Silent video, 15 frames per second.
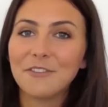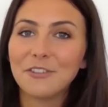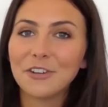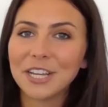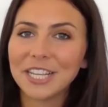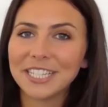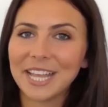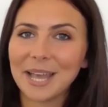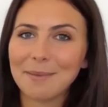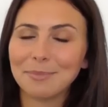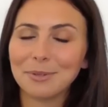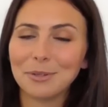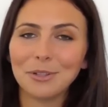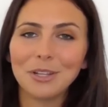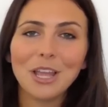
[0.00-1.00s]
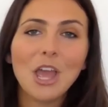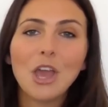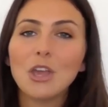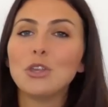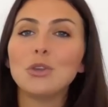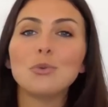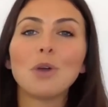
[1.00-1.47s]
For example,
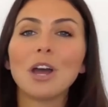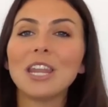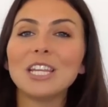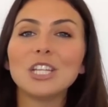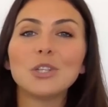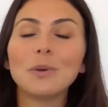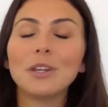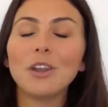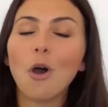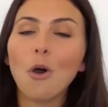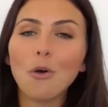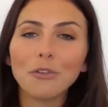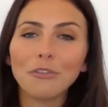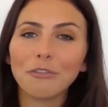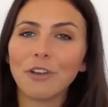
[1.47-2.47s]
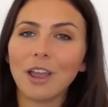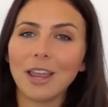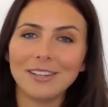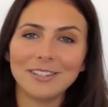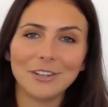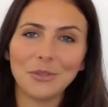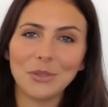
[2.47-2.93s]
you run into an old
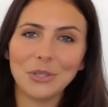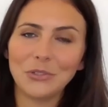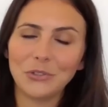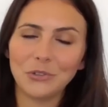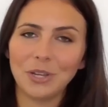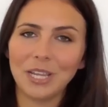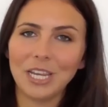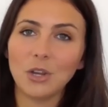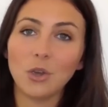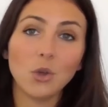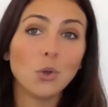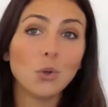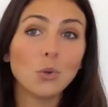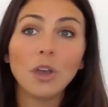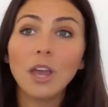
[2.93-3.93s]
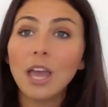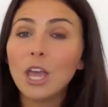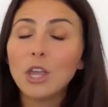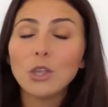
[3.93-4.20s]
friend on the street who